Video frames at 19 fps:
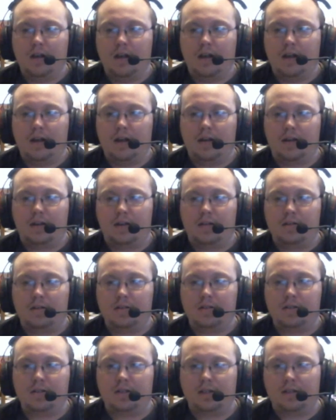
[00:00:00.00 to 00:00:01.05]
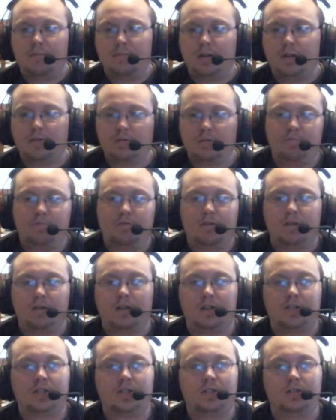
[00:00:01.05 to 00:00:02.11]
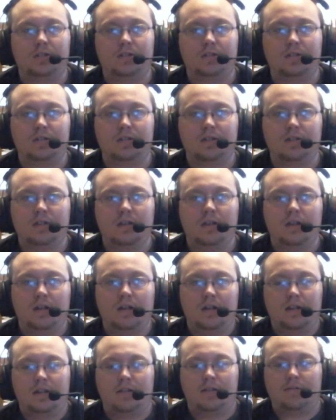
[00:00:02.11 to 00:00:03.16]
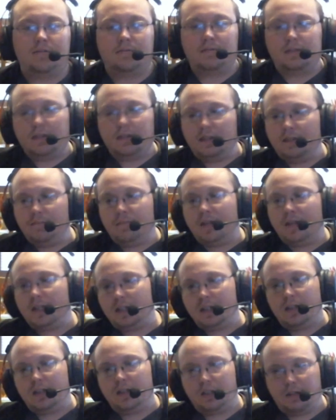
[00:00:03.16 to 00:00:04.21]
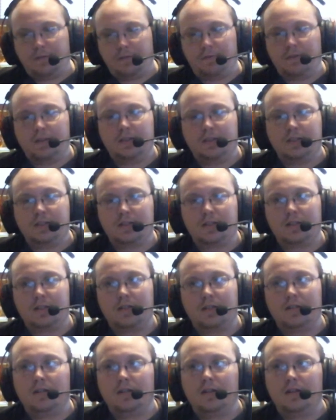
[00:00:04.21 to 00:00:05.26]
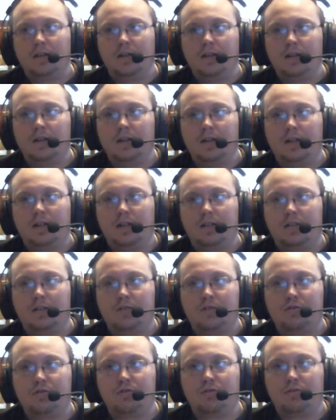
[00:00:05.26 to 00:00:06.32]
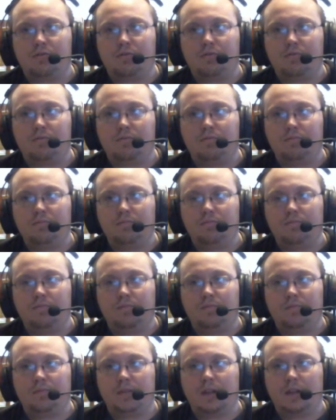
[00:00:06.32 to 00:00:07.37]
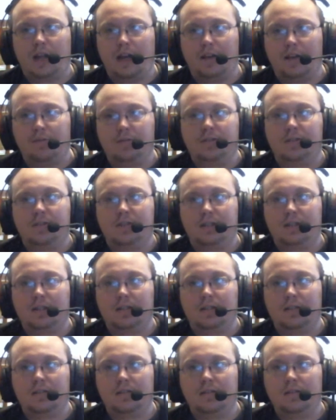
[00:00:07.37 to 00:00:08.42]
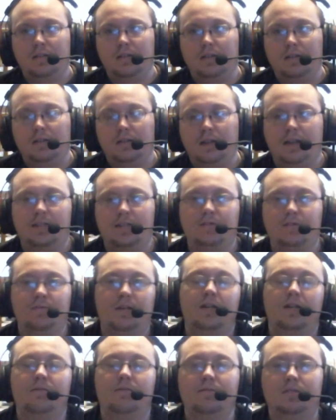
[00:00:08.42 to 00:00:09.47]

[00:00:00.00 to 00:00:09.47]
and seeing my repercussions that really made the difference. And so I would say that's why